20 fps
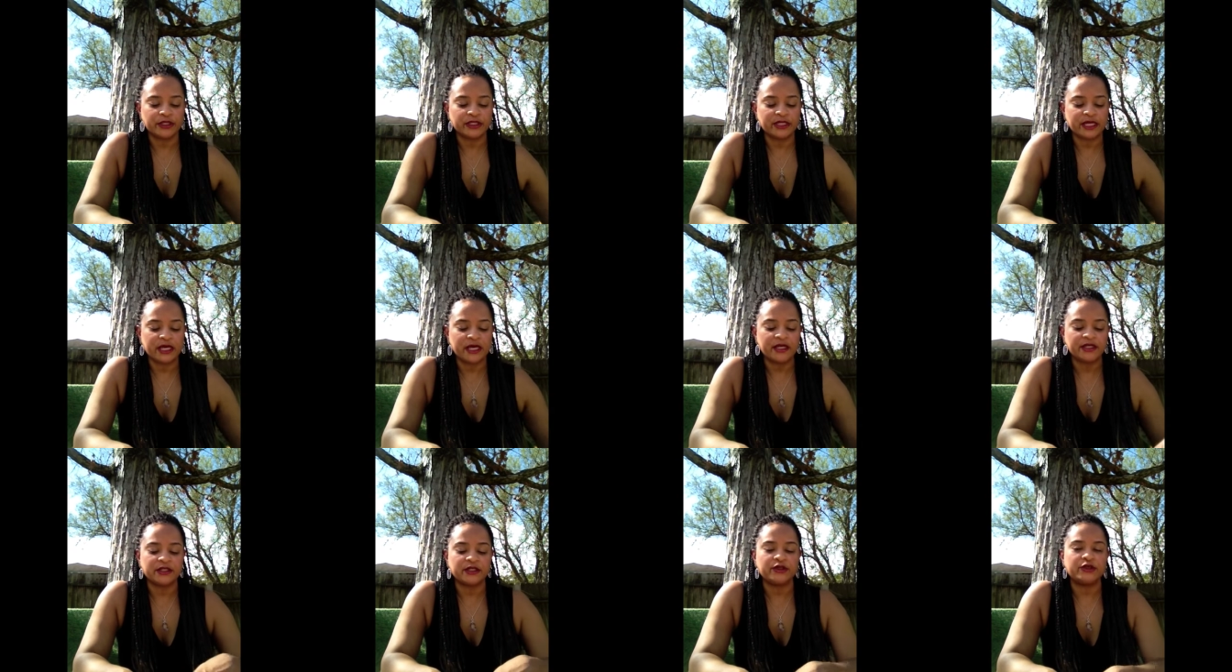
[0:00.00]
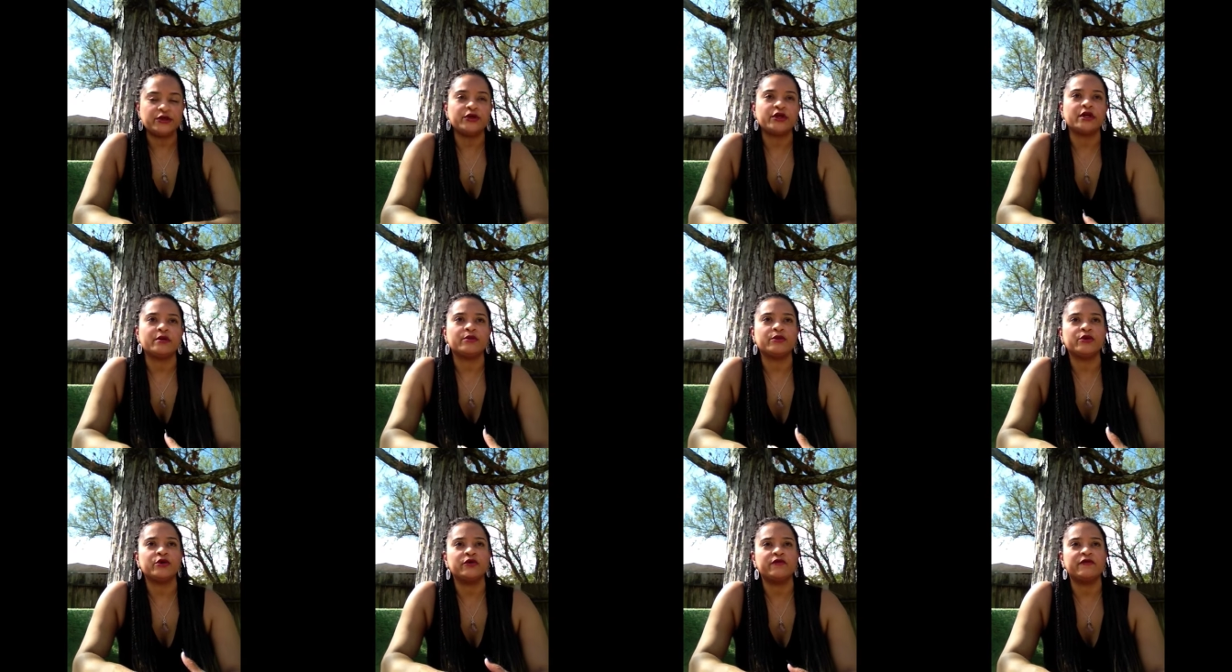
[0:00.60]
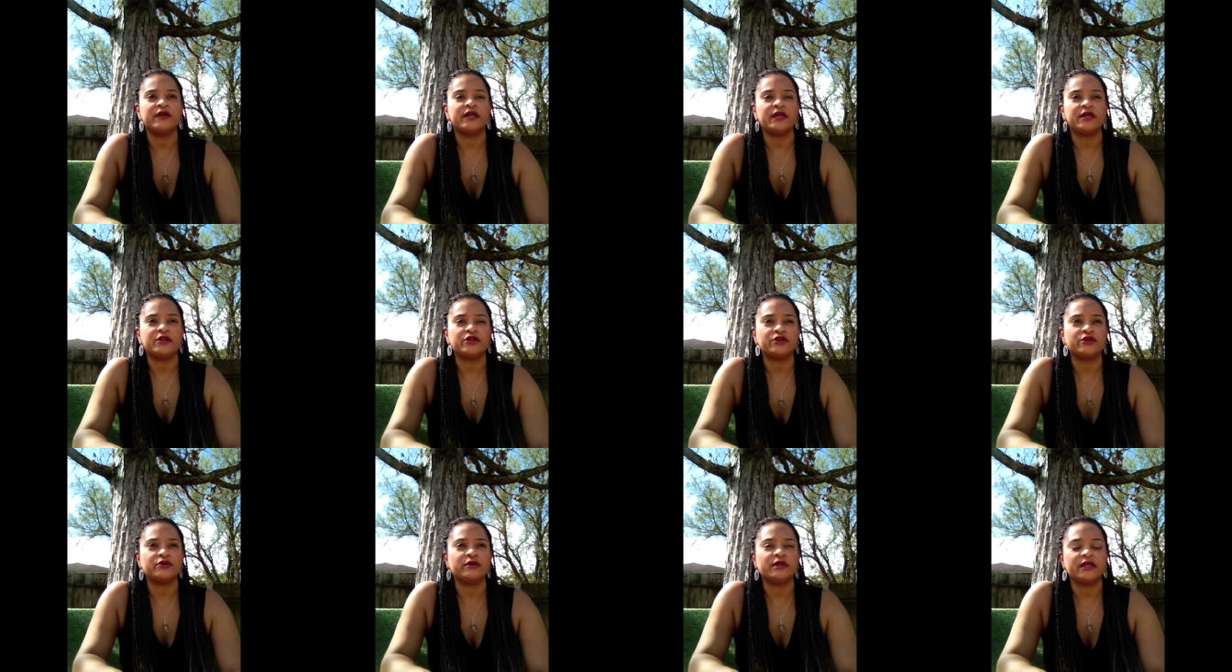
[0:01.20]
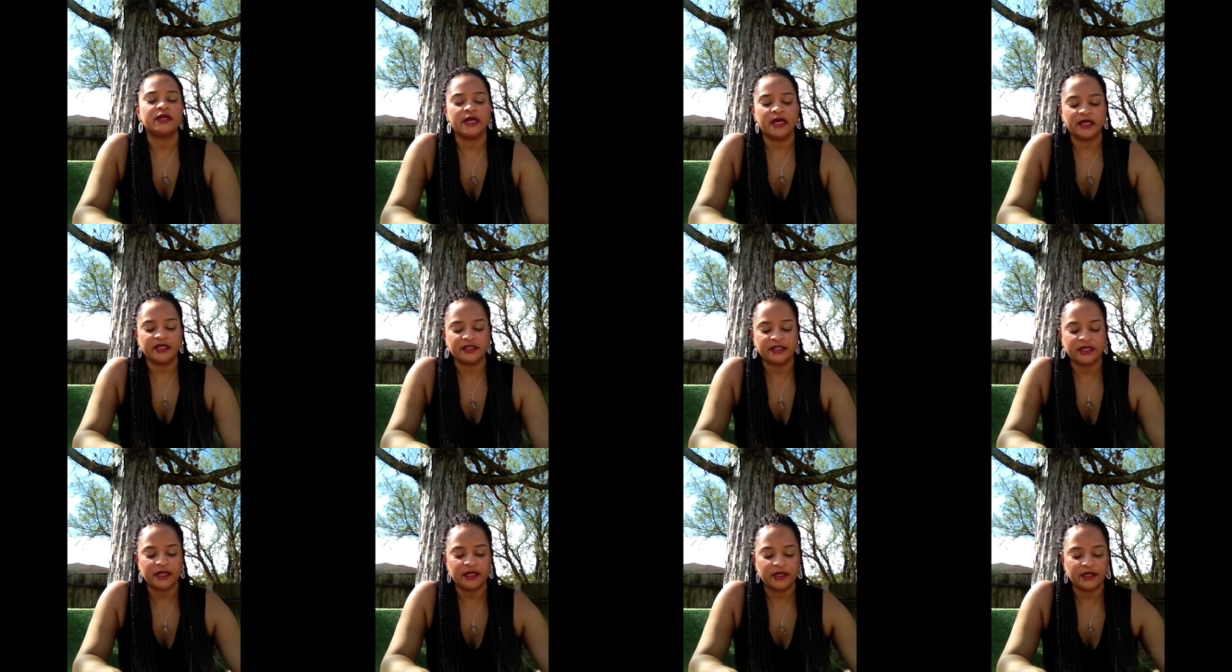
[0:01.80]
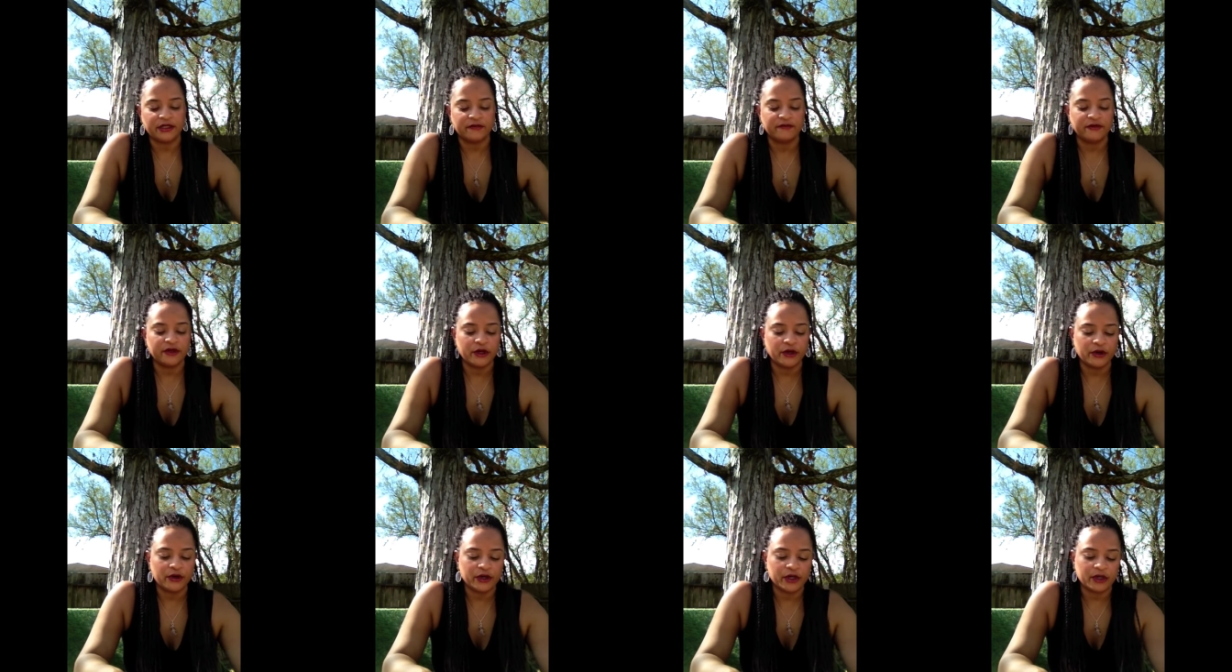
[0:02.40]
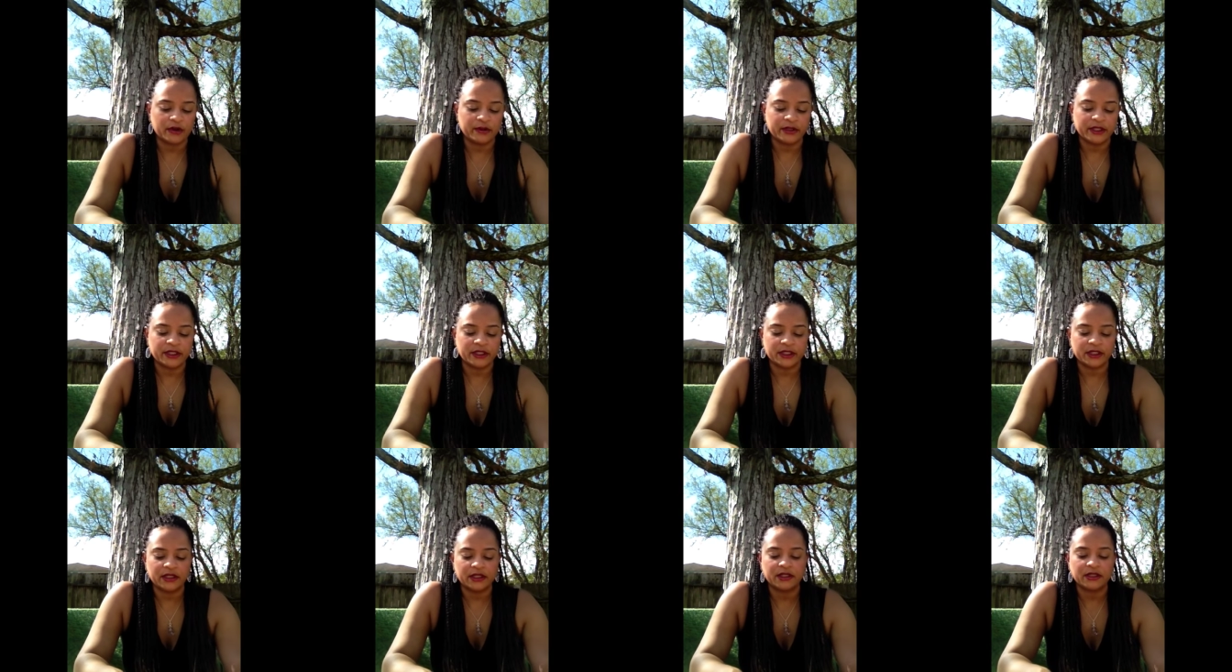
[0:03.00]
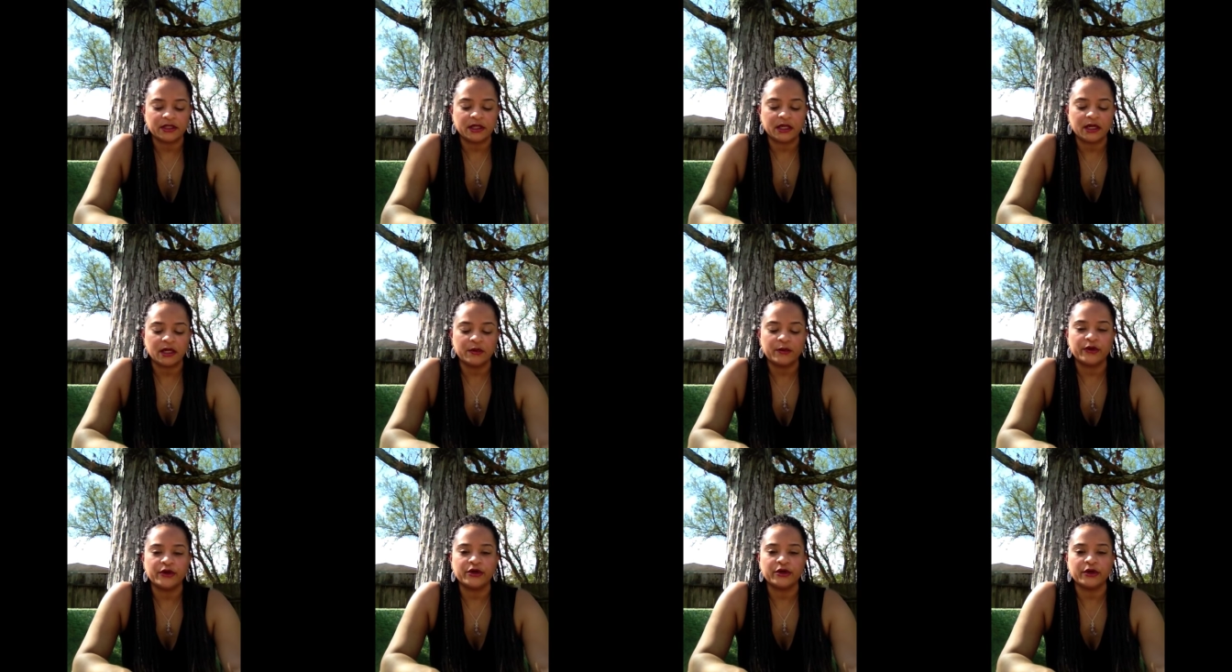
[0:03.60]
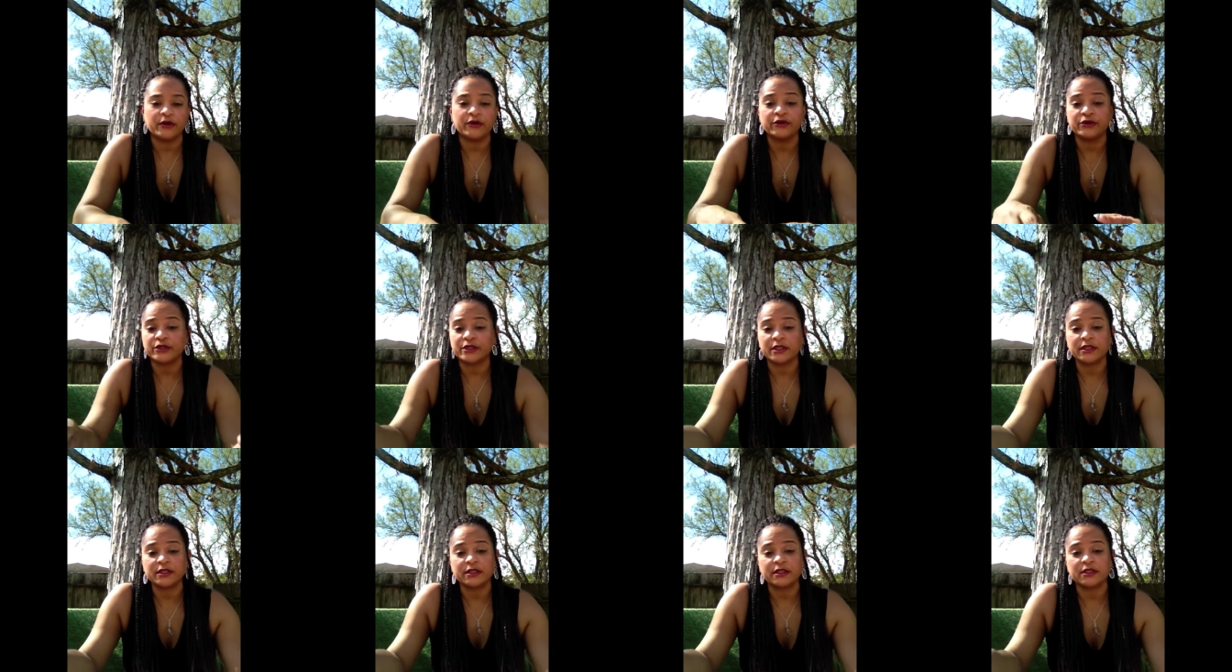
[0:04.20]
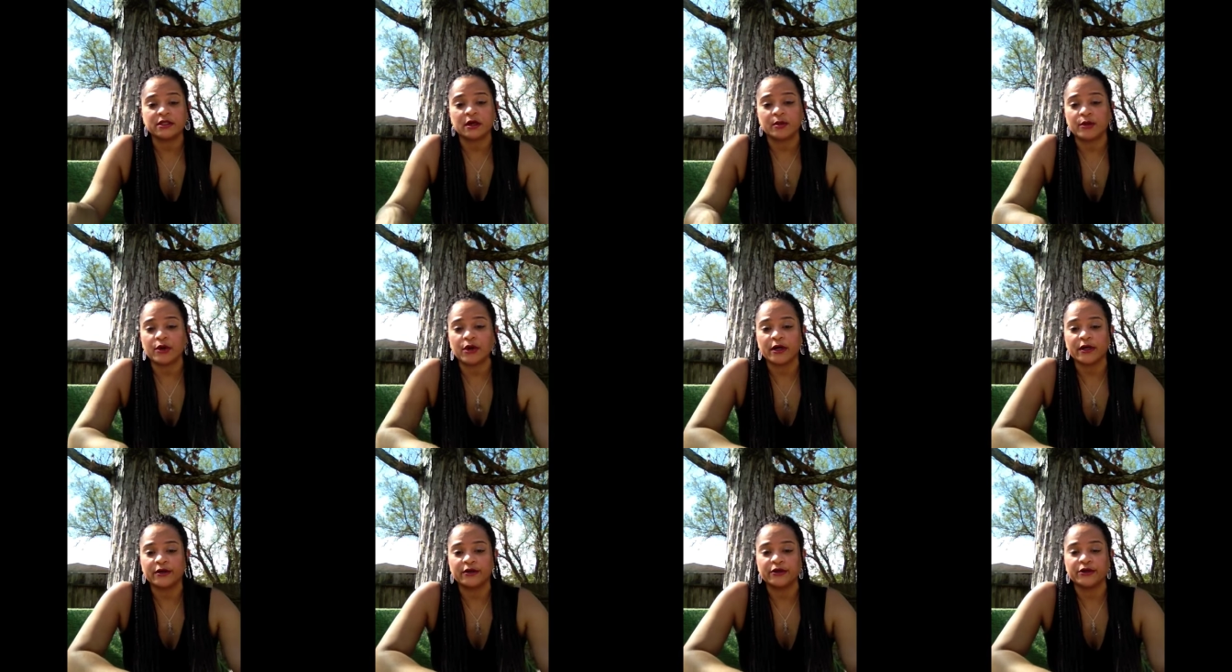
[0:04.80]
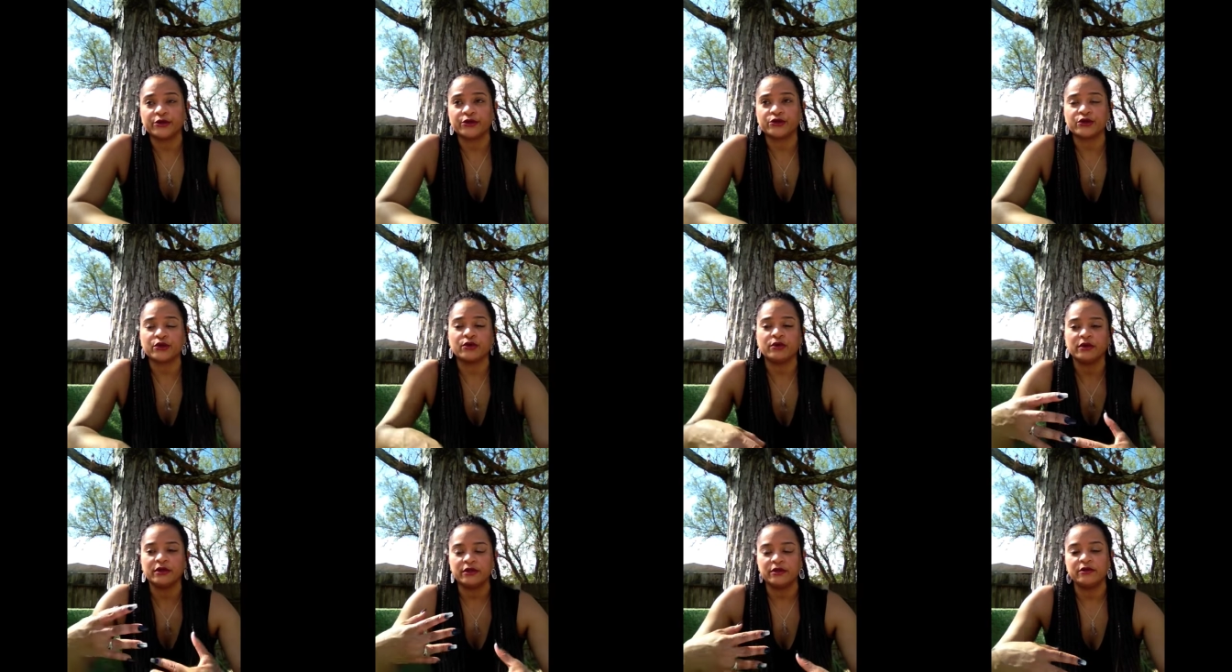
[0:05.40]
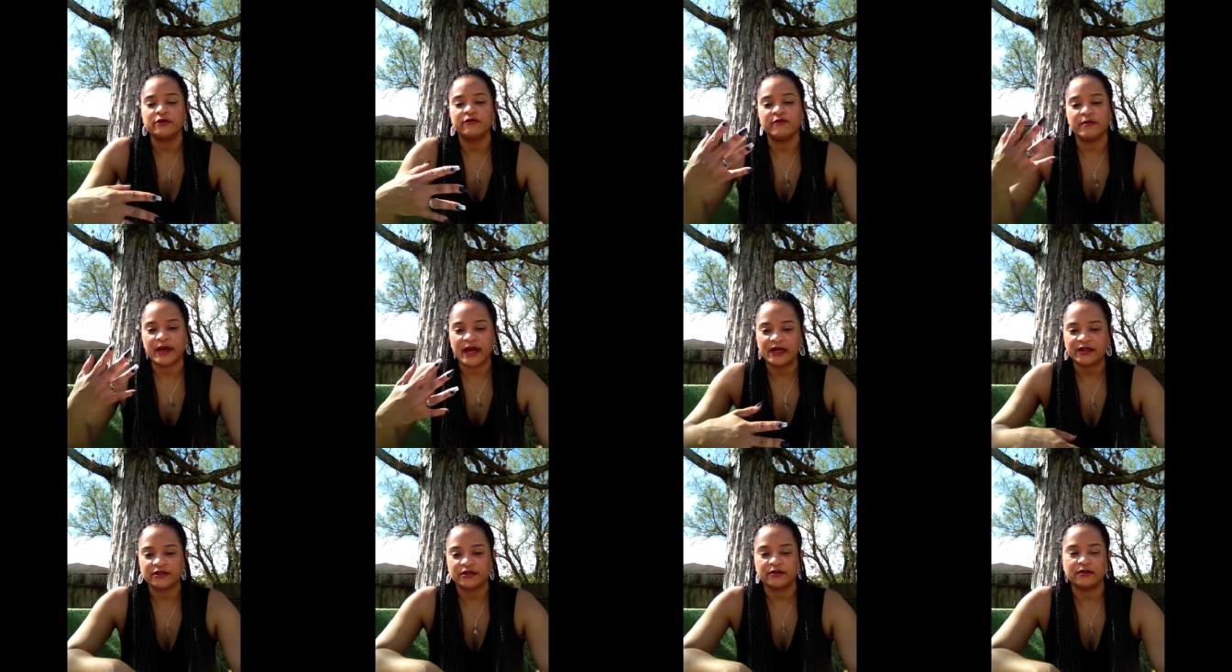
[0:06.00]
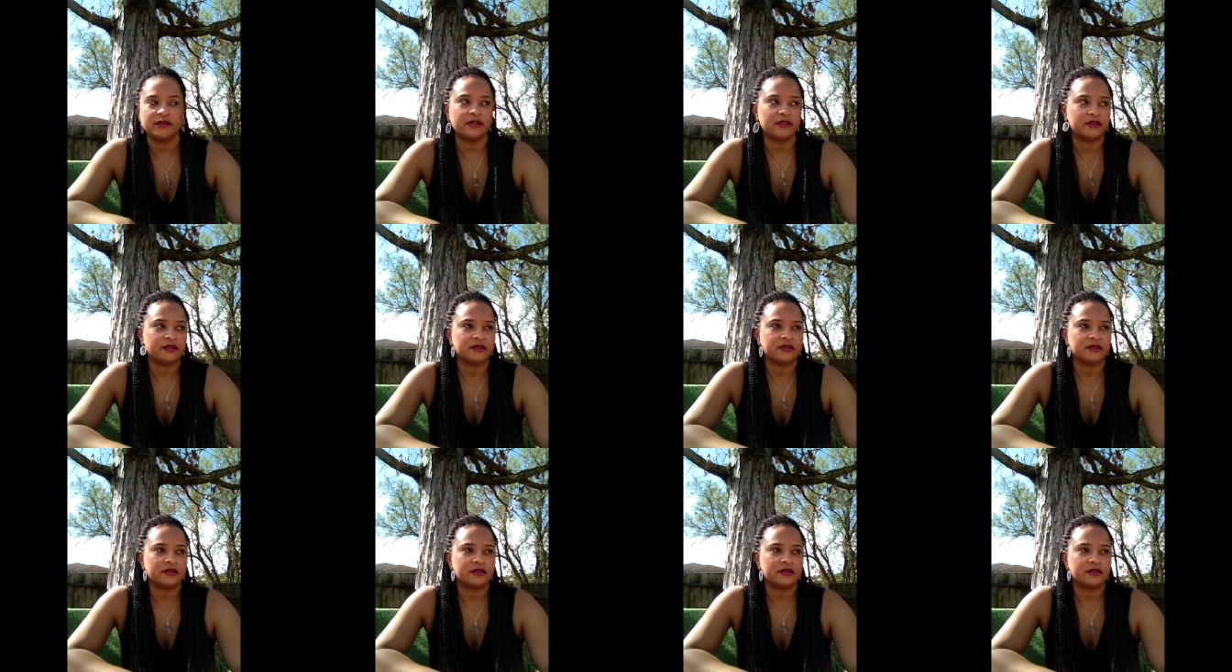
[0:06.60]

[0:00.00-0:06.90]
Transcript: stage, then you can move into the next stage of yoga, which is when all your senses are brought under control and you've mastered